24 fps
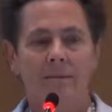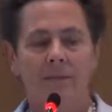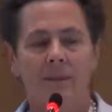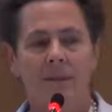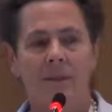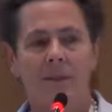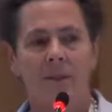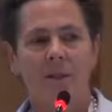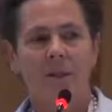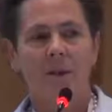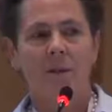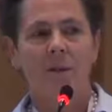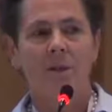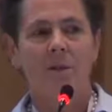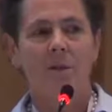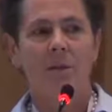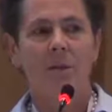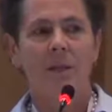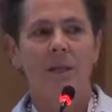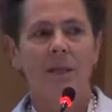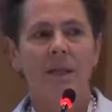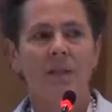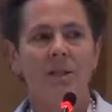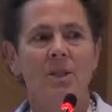so
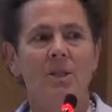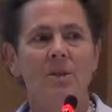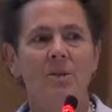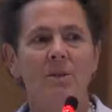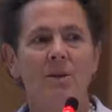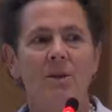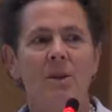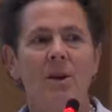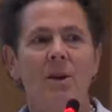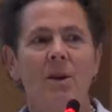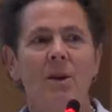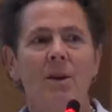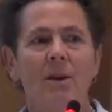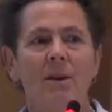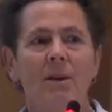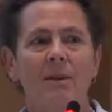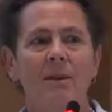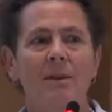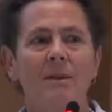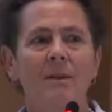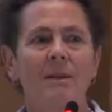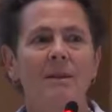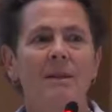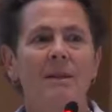the issues
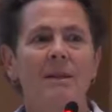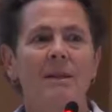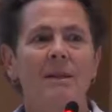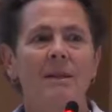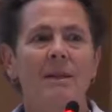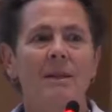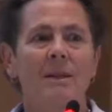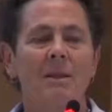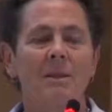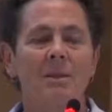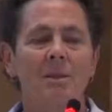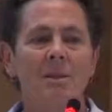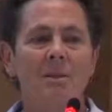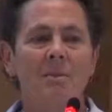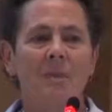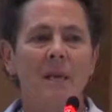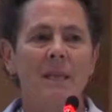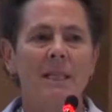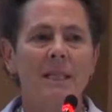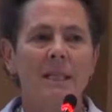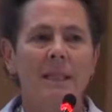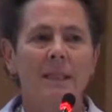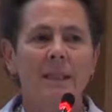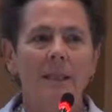are, you're
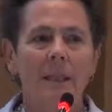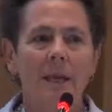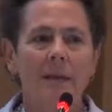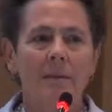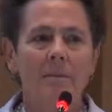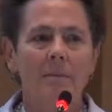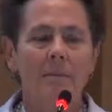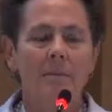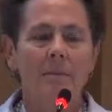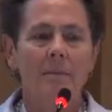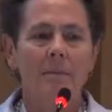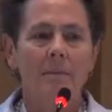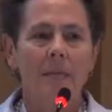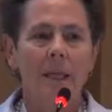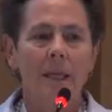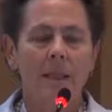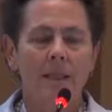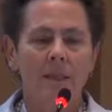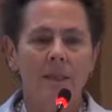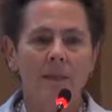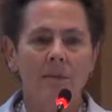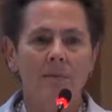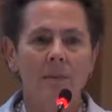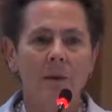spending
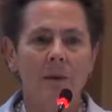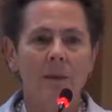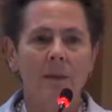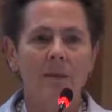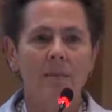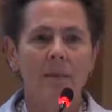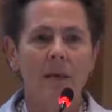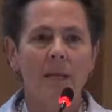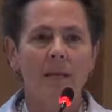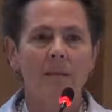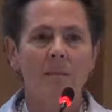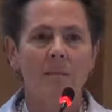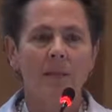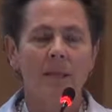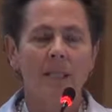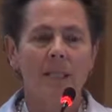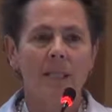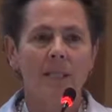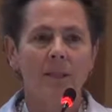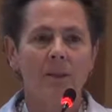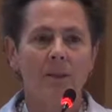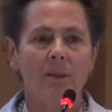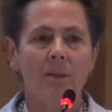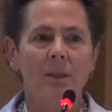a small amount of
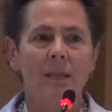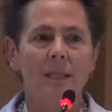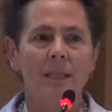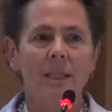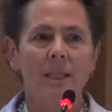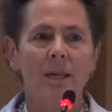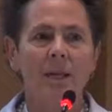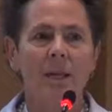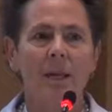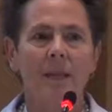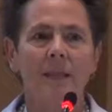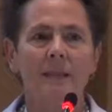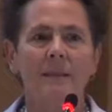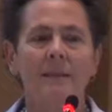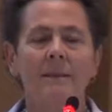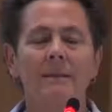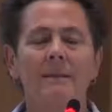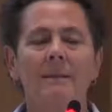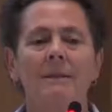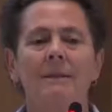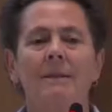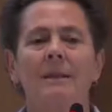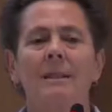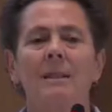money early on.
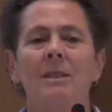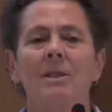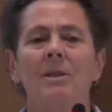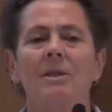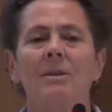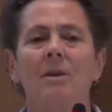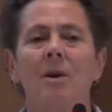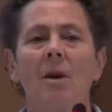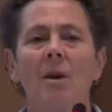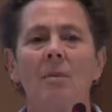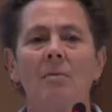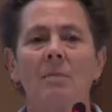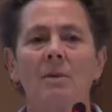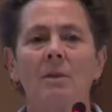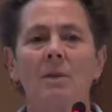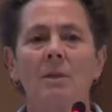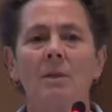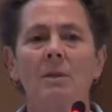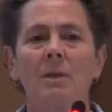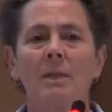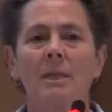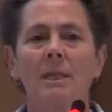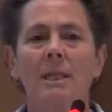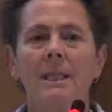It's your
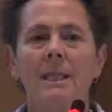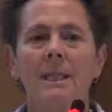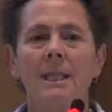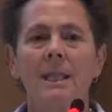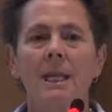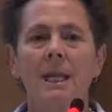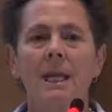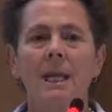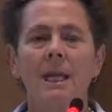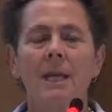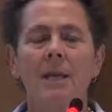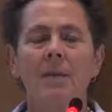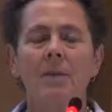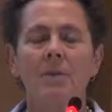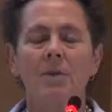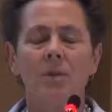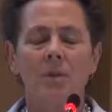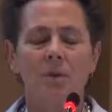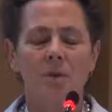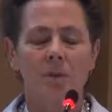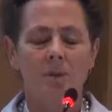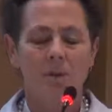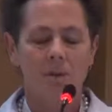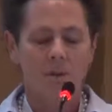opportunity
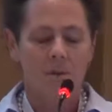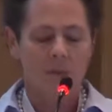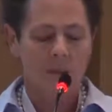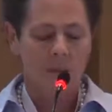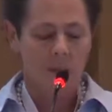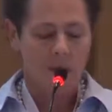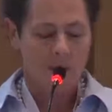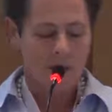to